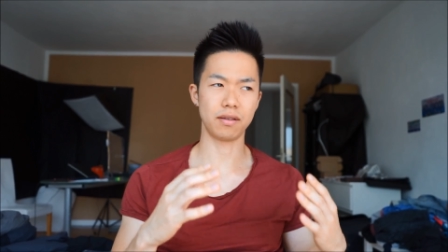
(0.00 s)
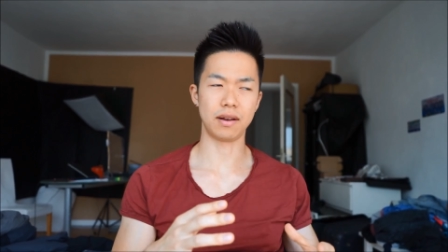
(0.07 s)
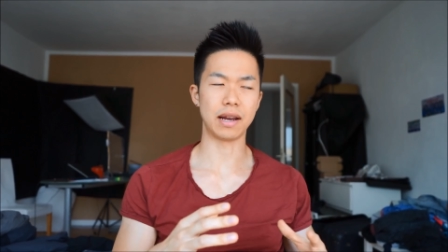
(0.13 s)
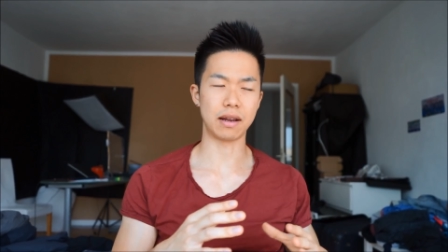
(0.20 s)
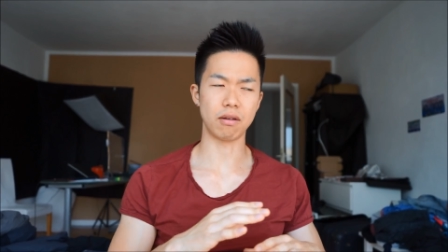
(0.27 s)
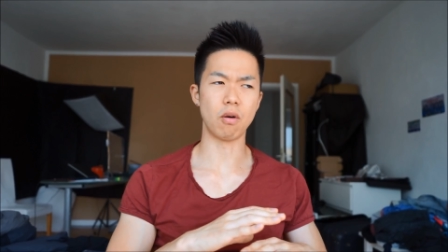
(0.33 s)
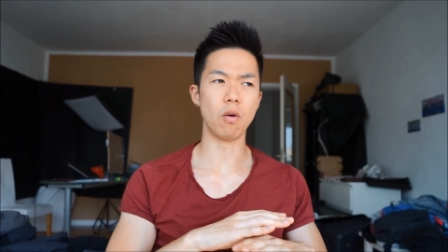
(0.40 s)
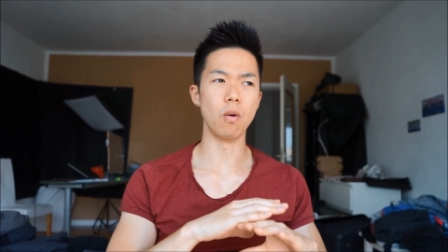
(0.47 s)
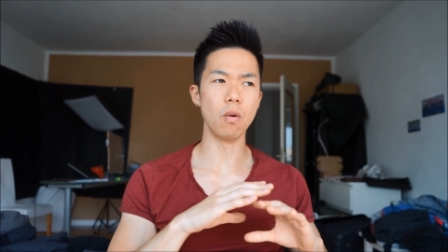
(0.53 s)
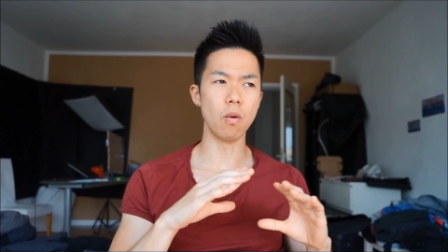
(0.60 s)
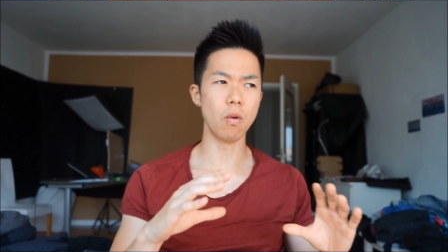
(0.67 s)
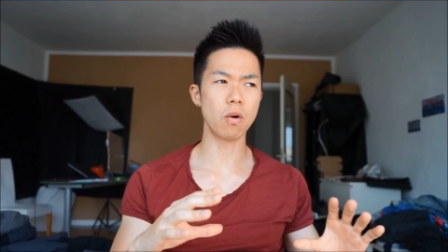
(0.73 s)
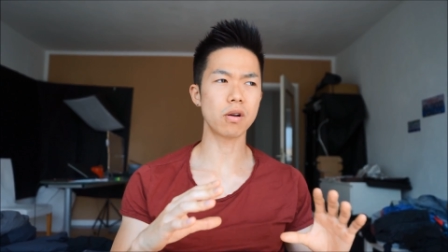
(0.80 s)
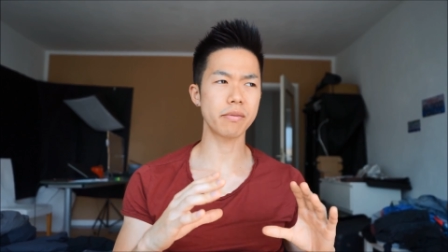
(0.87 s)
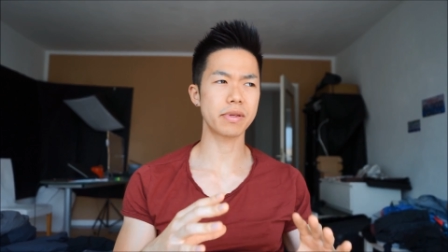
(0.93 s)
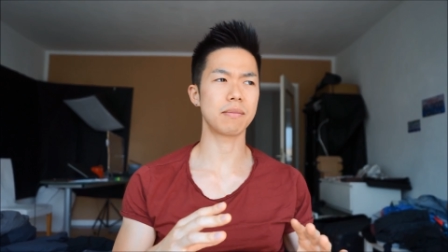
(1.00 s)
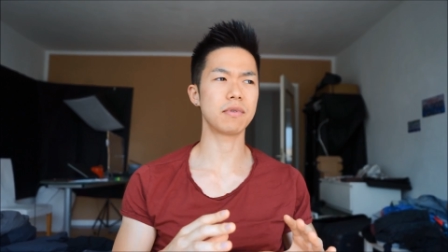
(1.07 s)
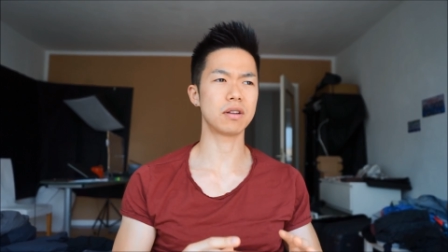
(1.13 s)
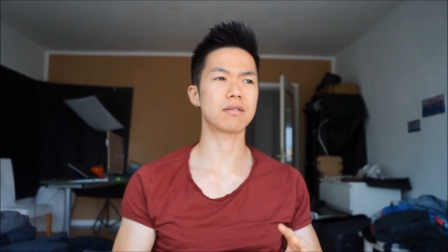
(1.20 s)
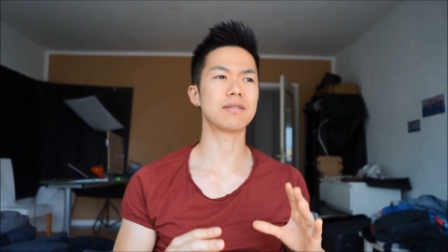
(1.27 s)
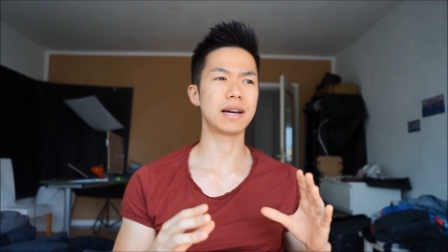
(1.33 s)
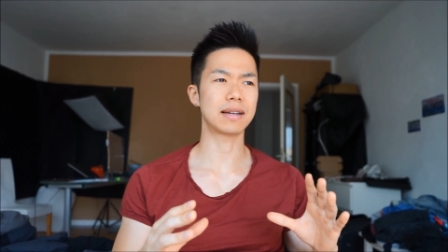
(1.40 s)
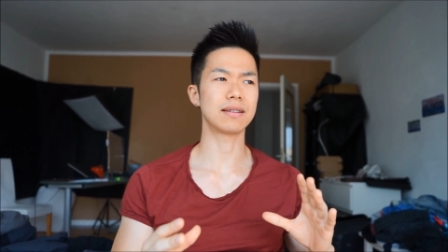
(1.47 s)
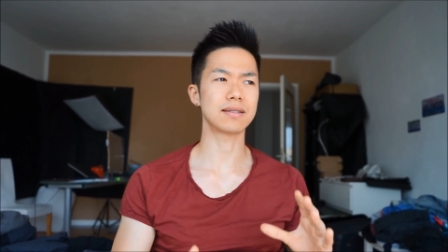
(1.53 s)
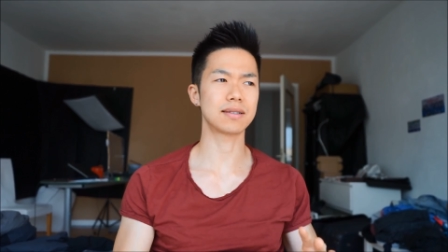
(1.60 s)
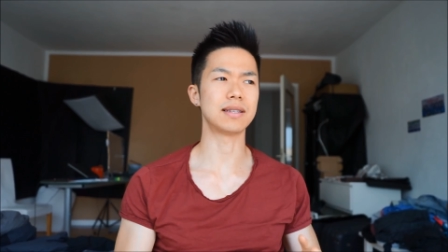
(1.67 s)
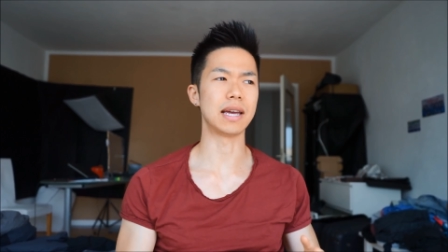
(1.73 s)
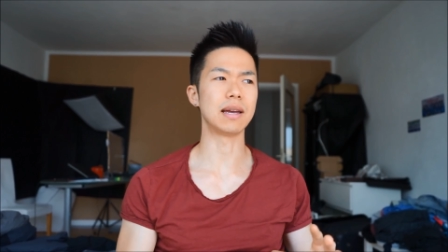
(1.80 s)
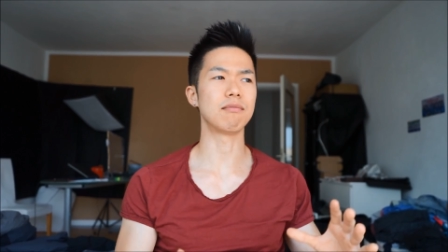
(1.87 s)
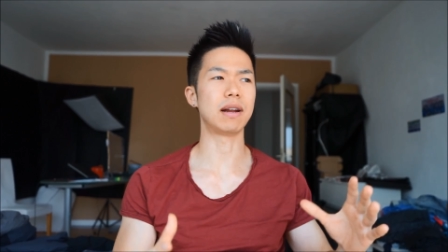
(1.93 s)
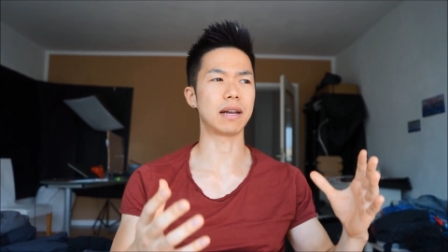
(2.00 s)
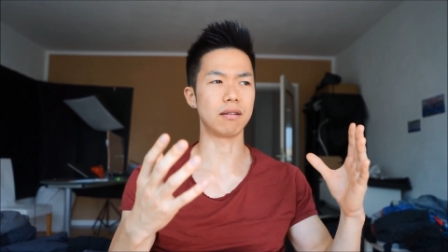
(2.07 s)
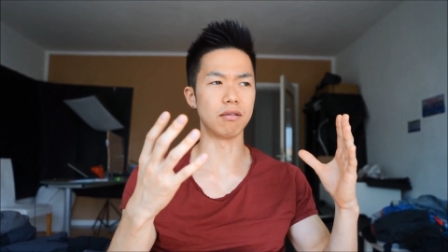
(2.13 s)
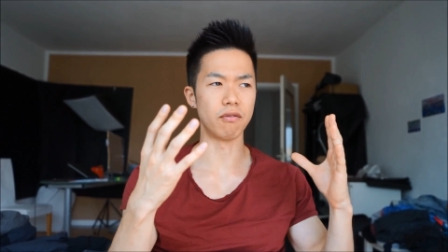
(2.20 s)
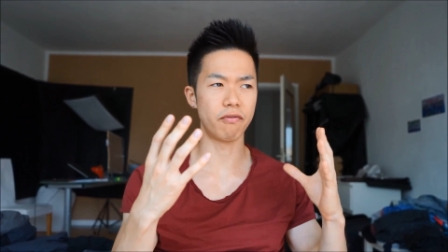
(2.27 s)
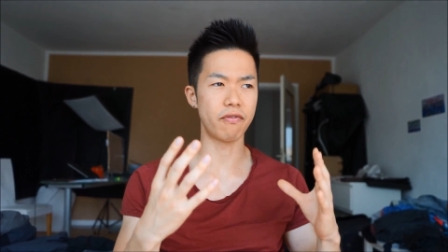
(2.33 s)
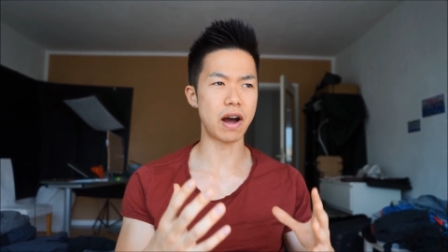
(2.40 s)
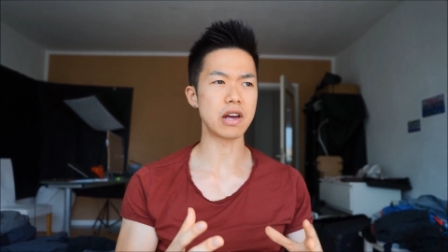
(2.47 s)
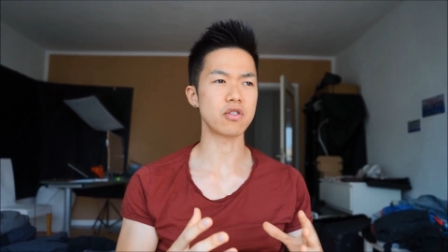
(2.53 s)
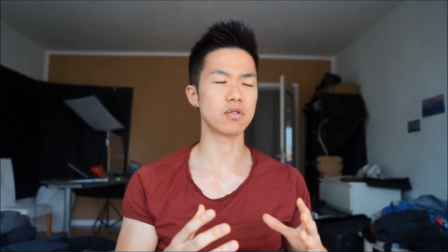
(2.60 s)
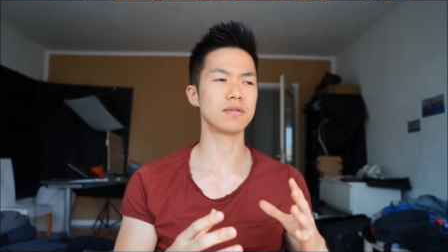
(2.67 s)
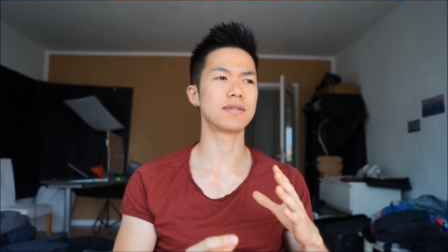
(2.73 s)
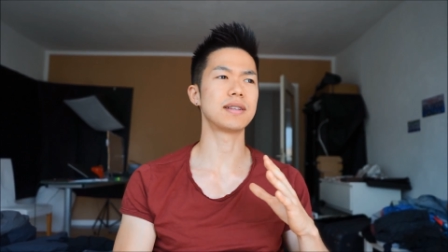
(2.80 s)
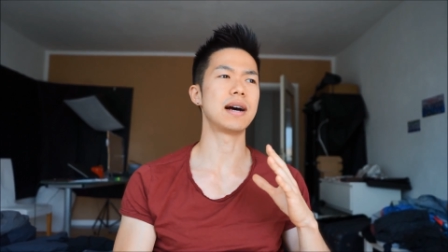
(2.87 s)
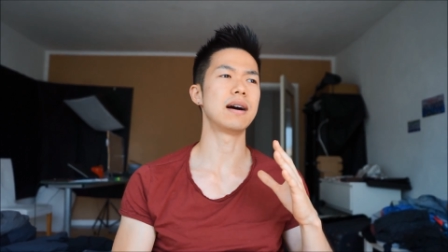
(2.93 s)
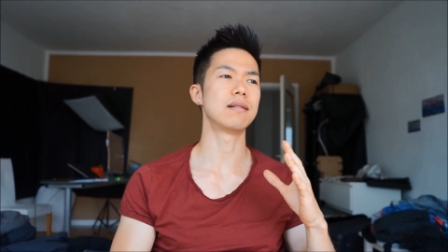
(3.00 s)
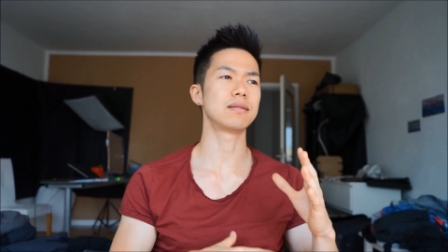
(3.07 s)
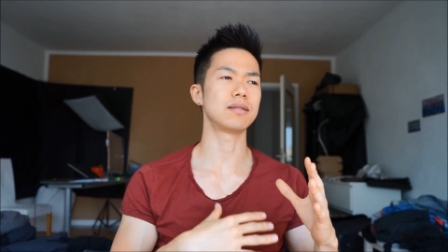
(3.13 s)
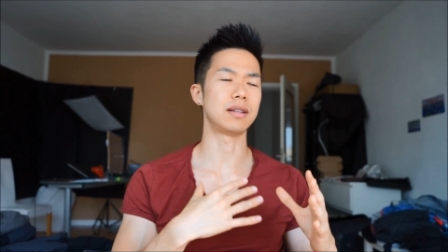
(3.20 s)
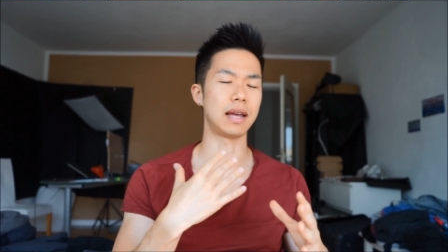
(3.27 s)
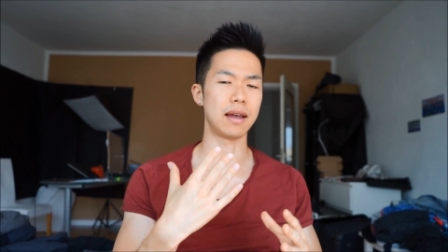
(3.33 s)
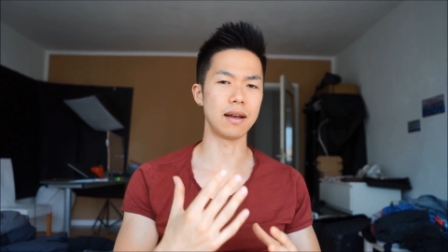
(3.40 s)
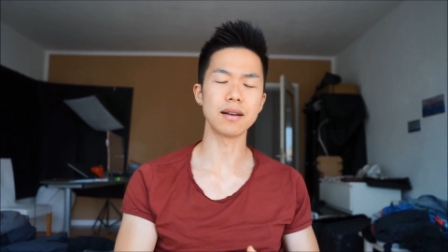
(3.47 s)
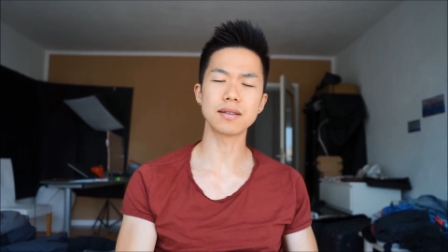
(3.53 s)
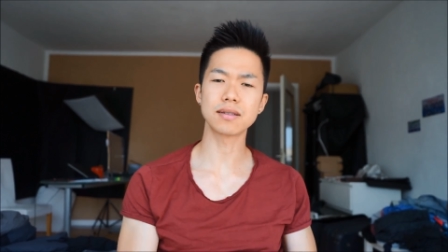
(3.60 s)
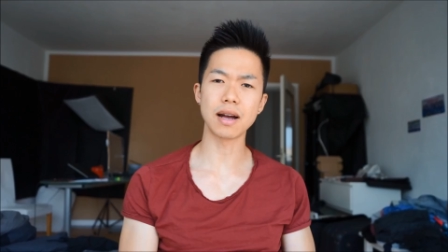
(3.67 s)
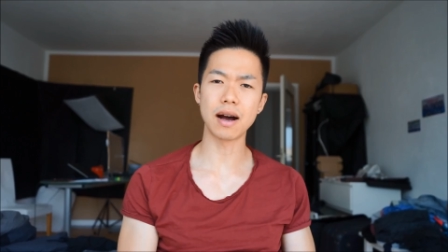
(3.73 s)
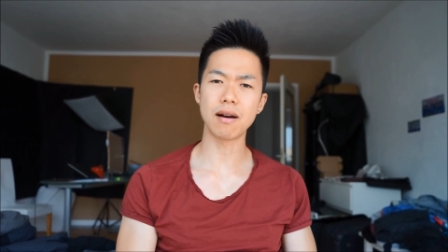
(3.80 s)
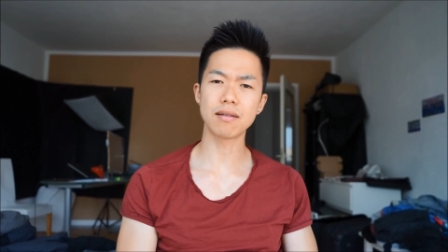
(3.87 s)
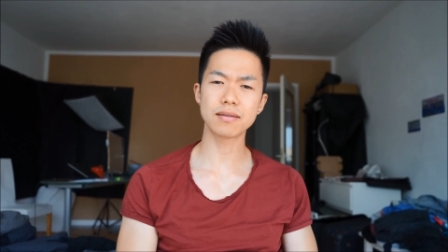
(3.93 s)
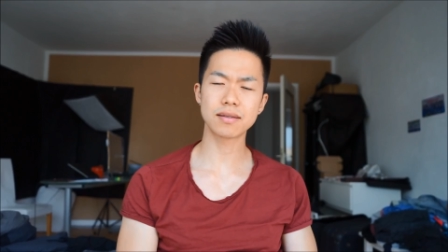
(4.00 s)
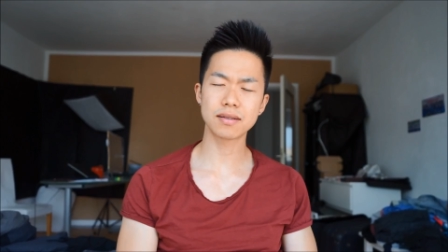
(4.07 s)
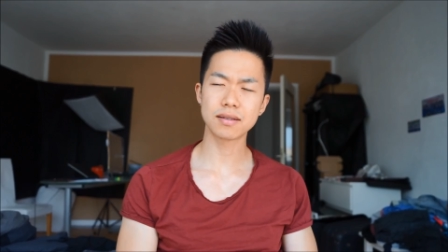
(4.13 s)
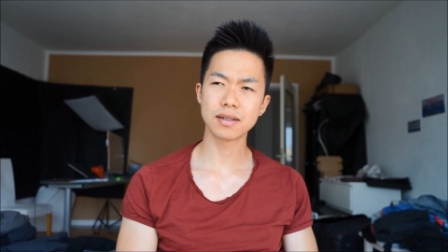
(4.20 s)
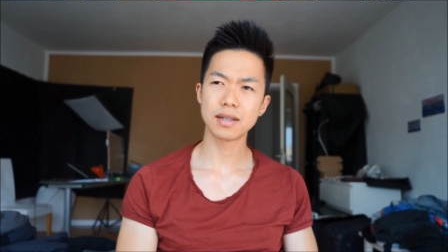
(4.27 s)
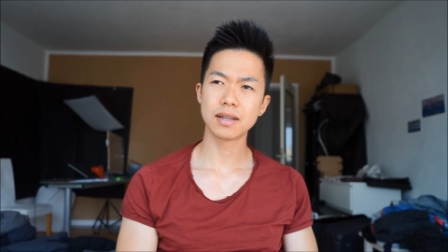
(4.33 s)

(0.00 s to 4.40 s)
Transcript: Like all of them look like the same, like you know, fashion styles and hairstyles.